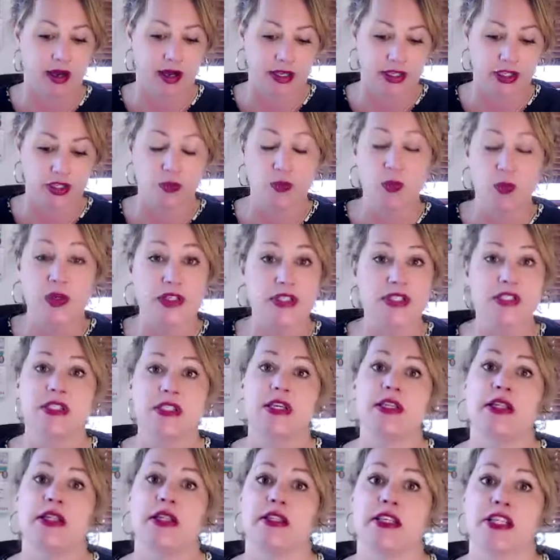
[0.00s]
You will see
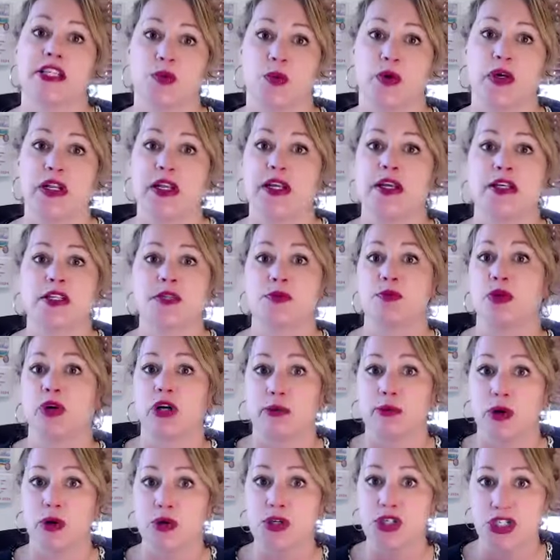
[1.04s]
that this one is more
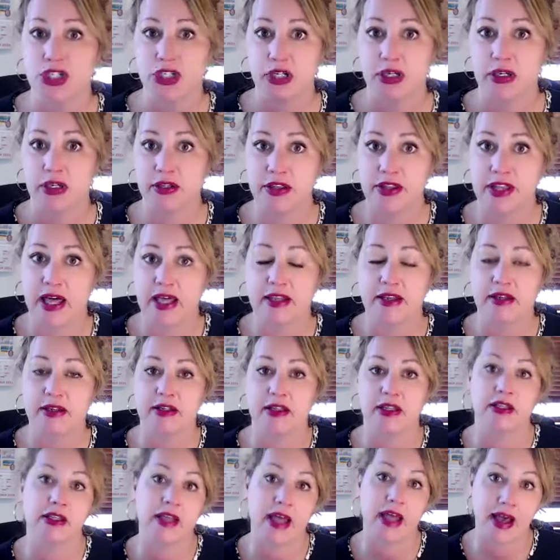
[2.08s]
emotional than
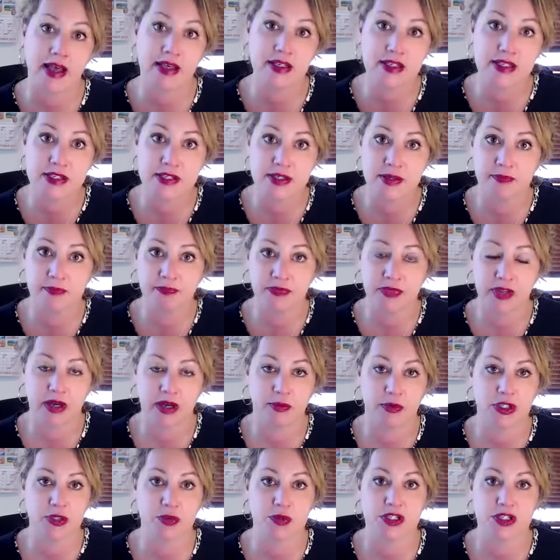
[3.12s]
the last,
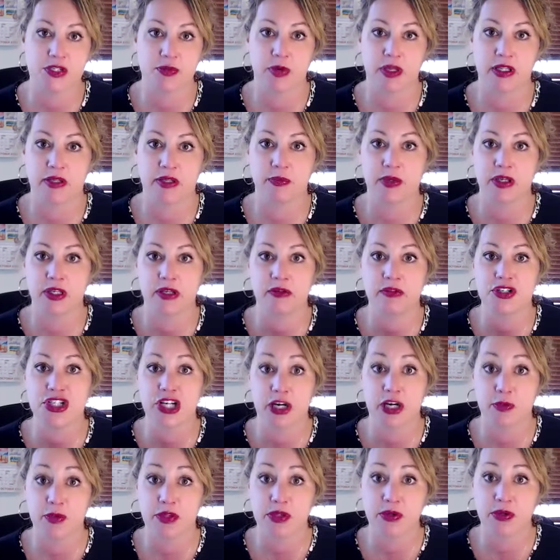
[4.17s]
which was the one that we
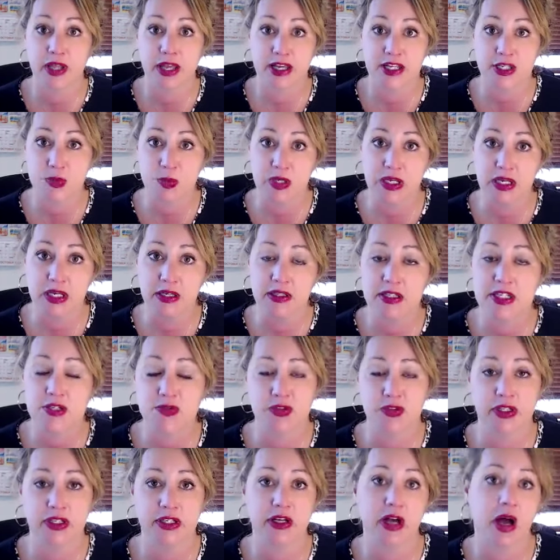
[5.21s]
shared with you last week. This
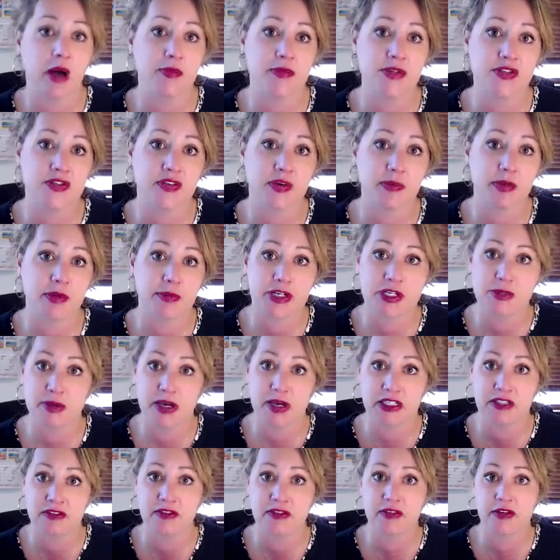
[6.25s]
really comes from the
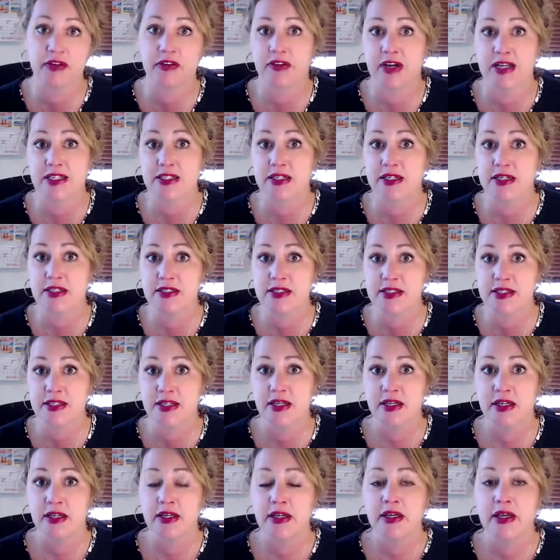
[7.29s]
perspective of the residents
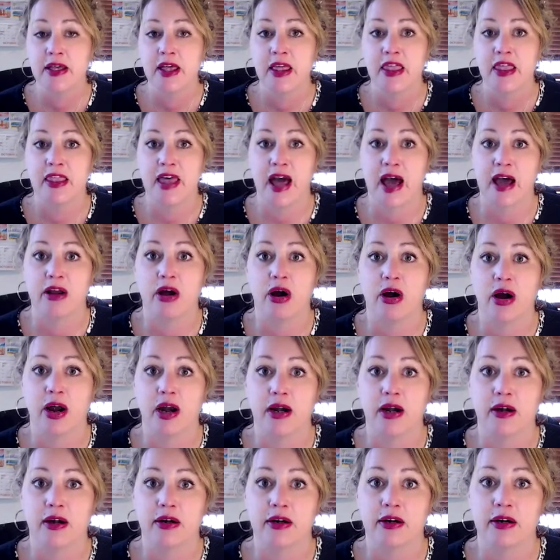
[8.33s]
that
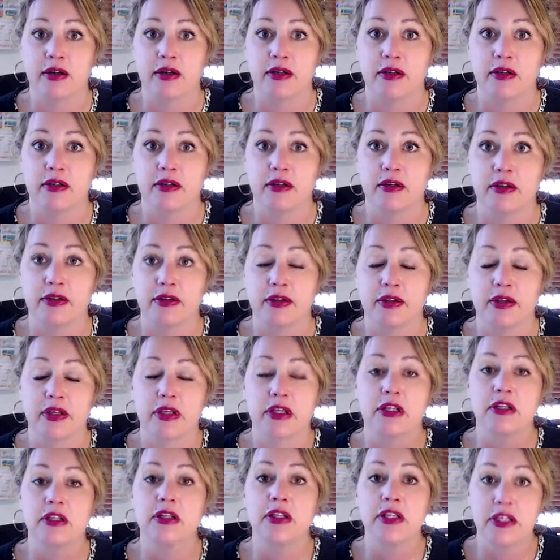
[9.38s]
are
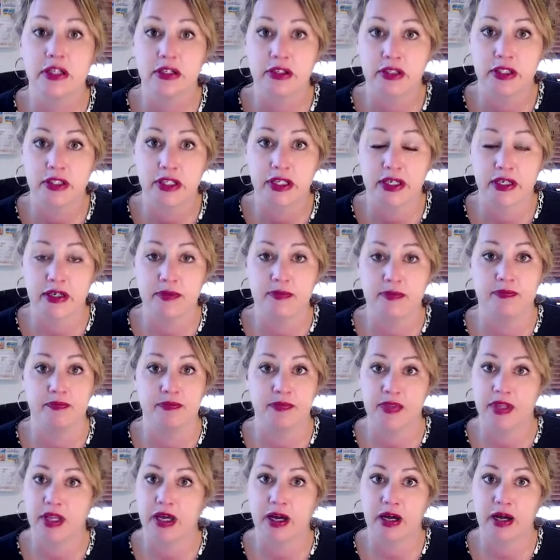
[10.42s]
clearly
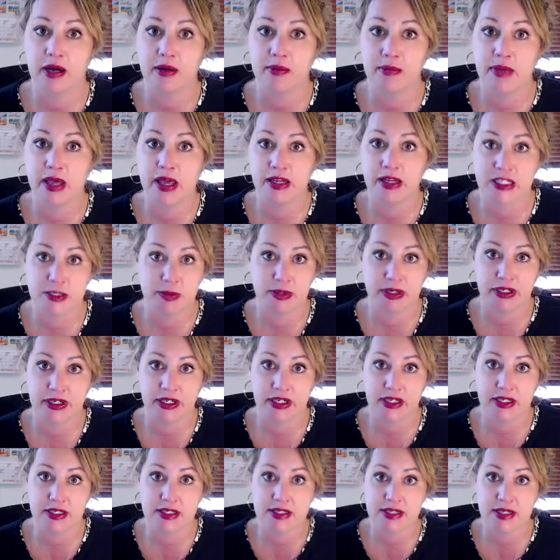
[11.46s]

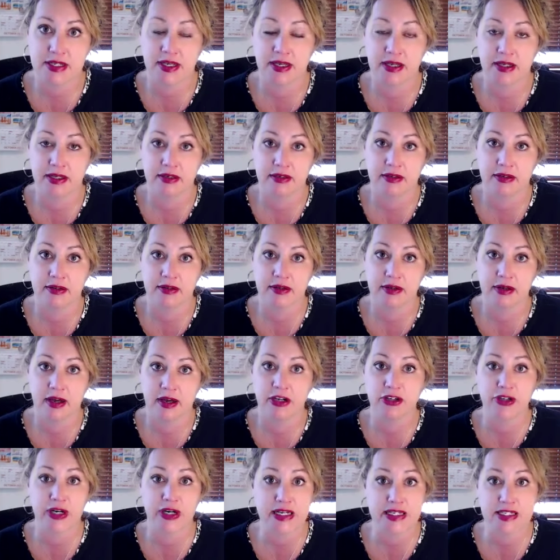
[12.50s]
experiencing a
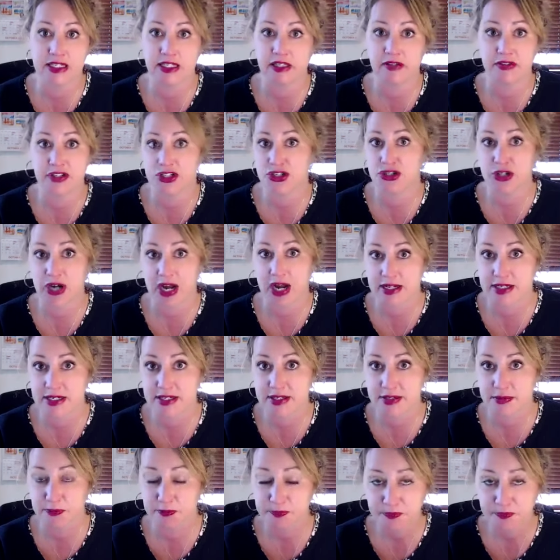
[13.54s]
great deal of distress